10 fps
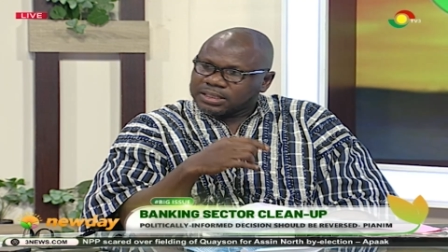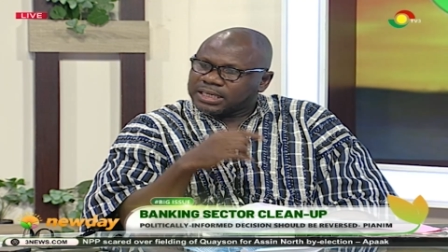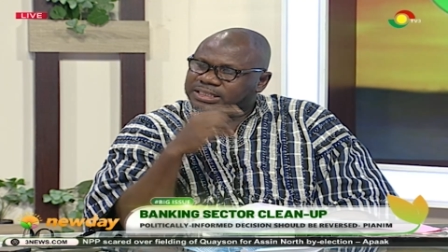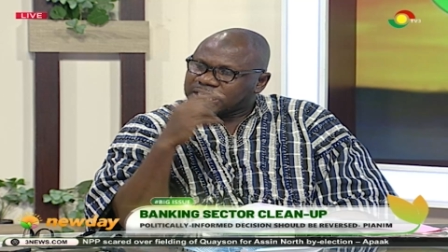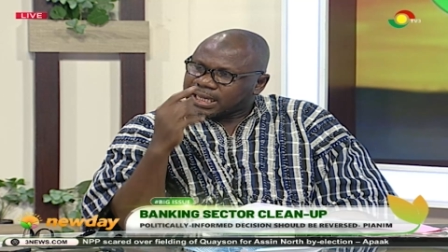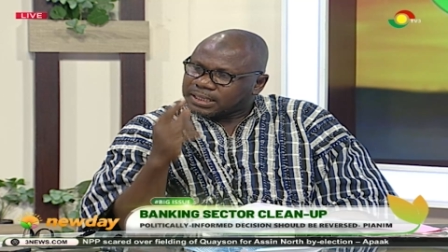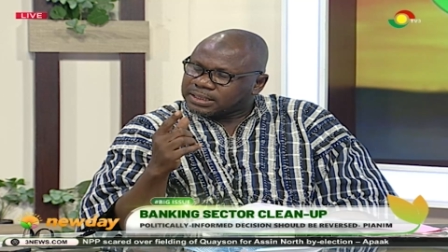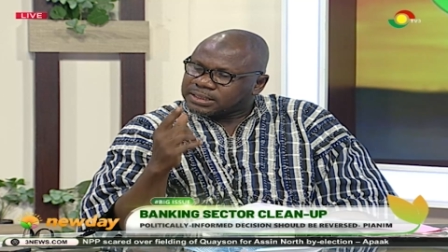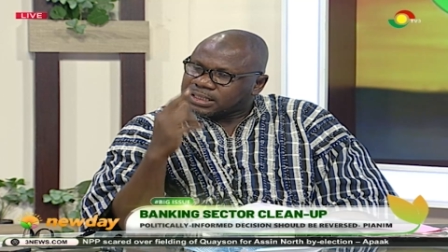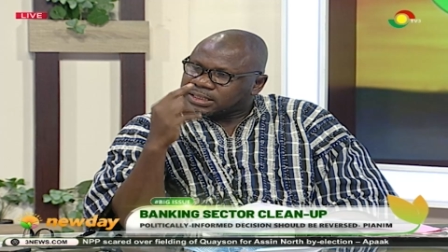it,
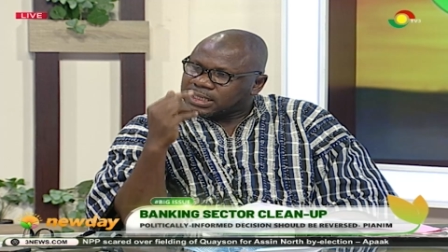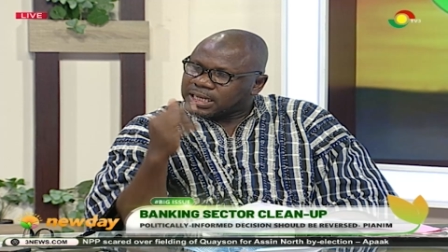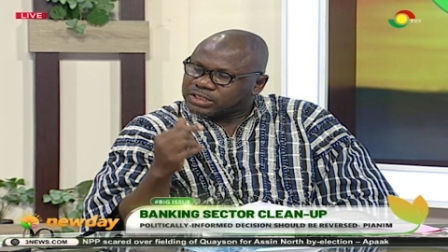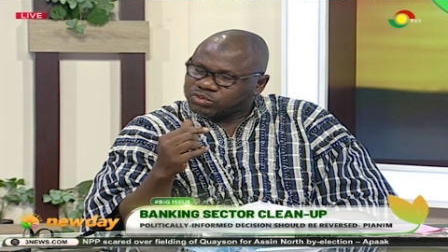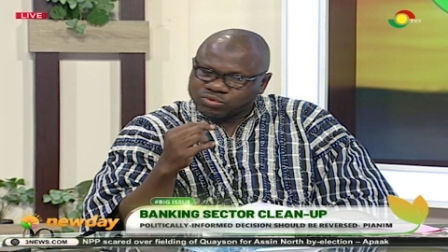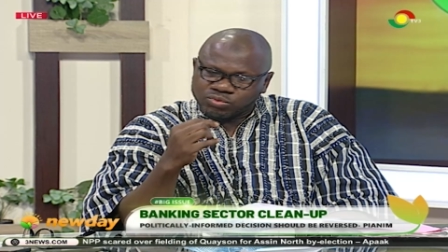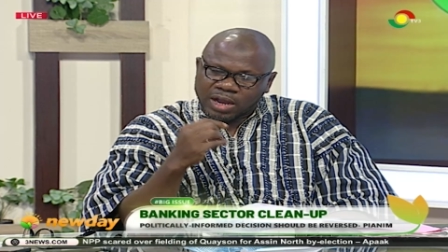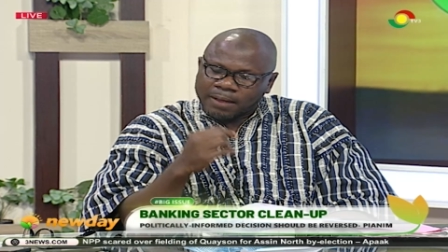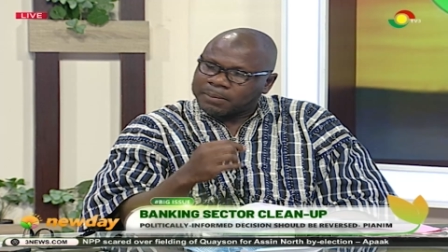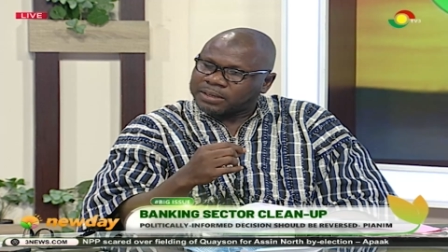it, it led to
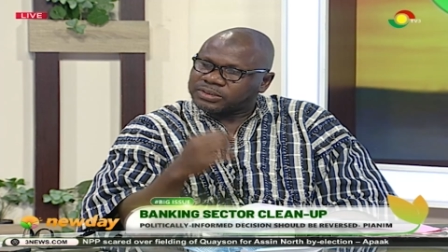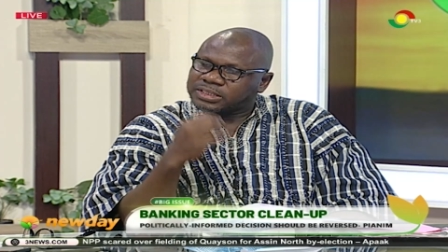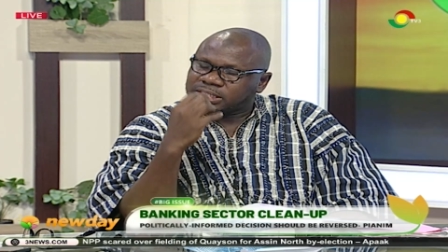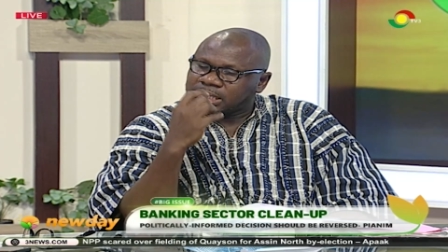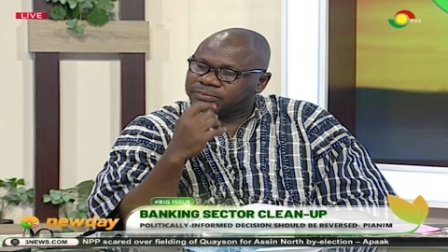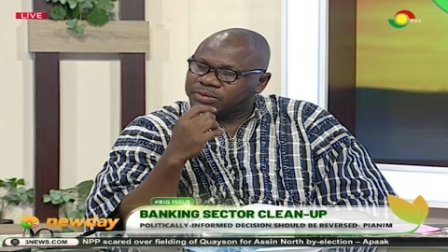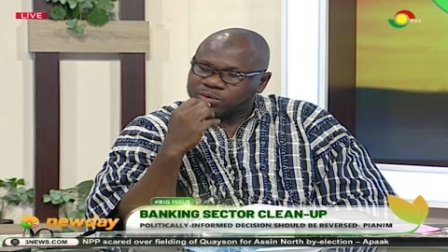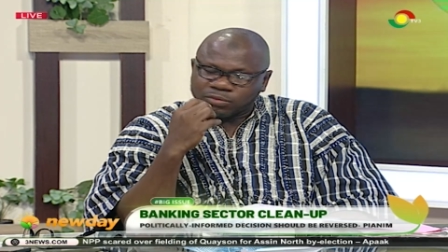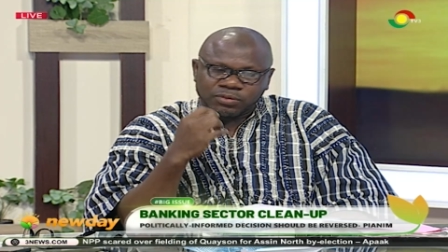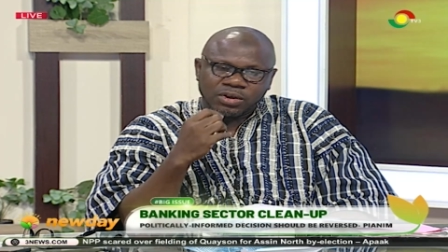about saving
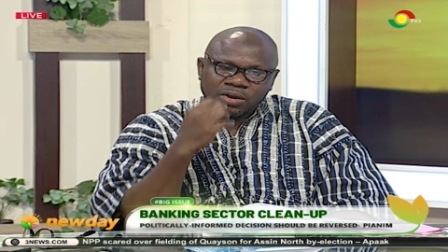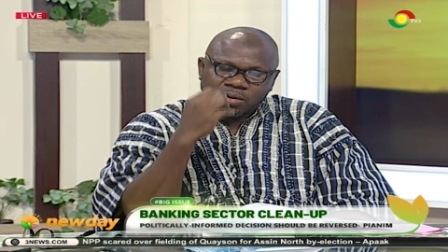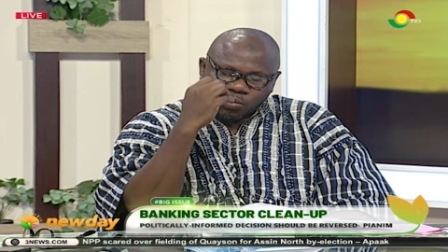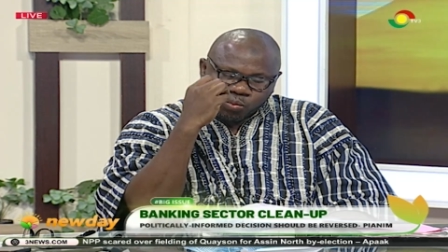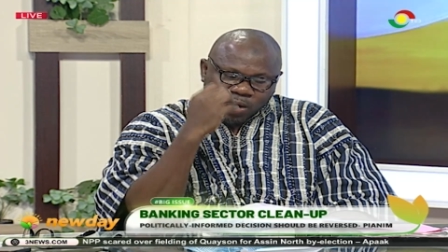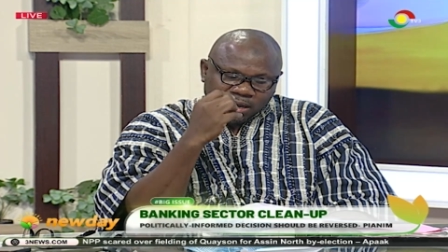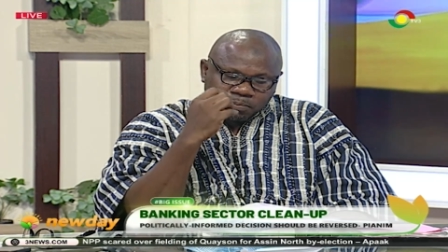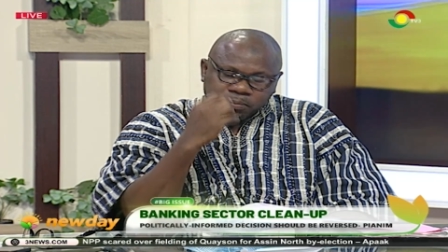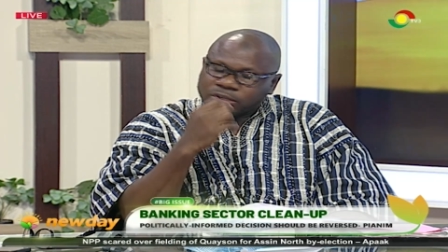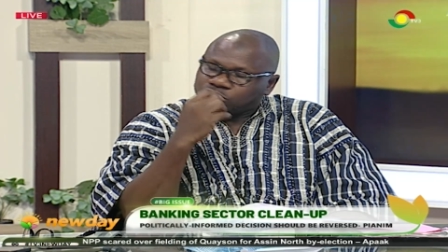of
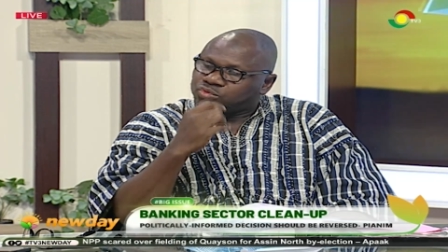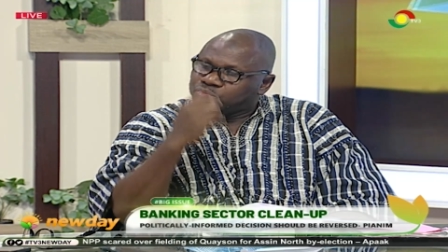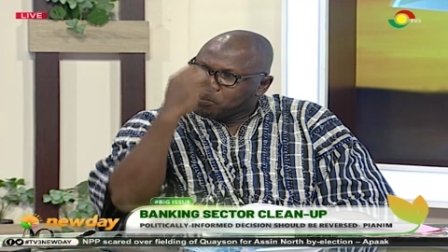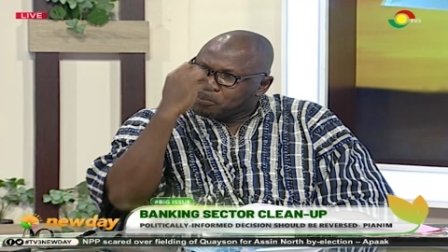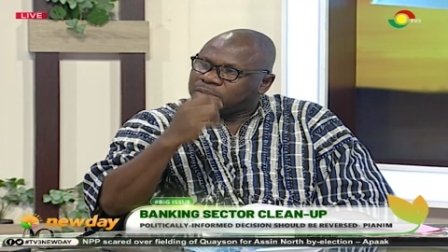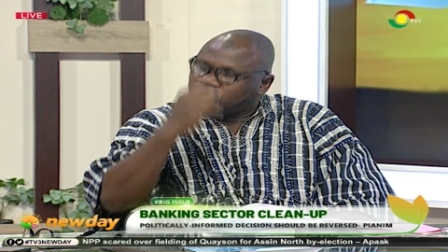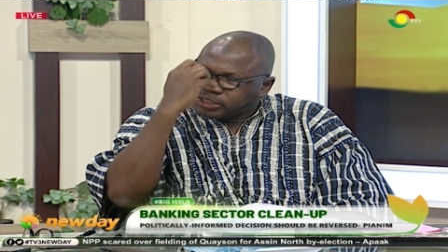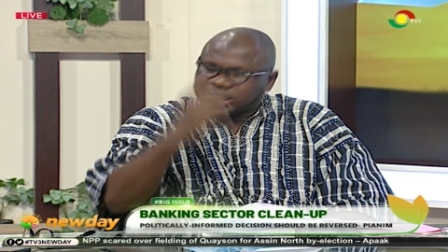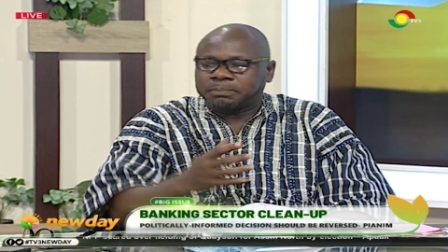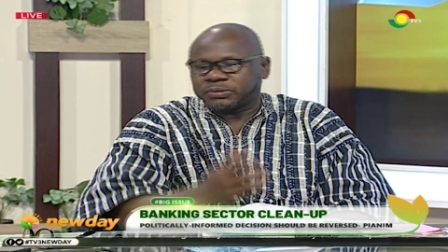1.2 million
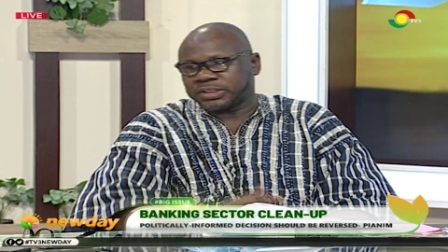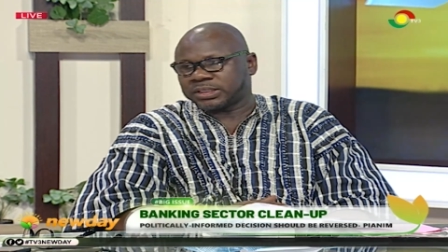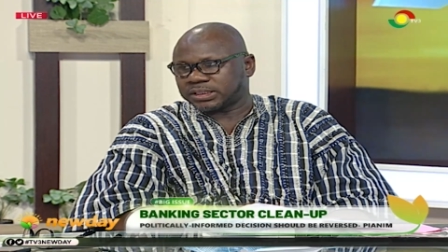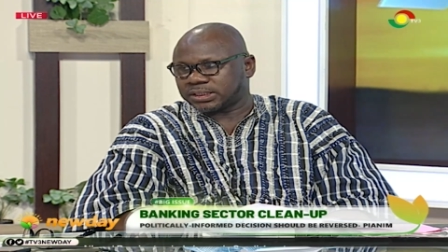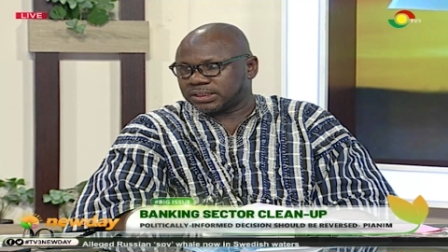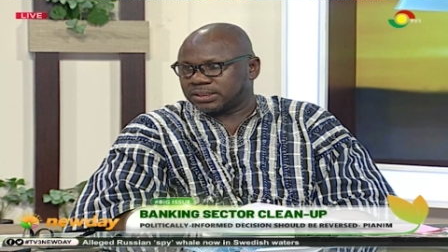depositors.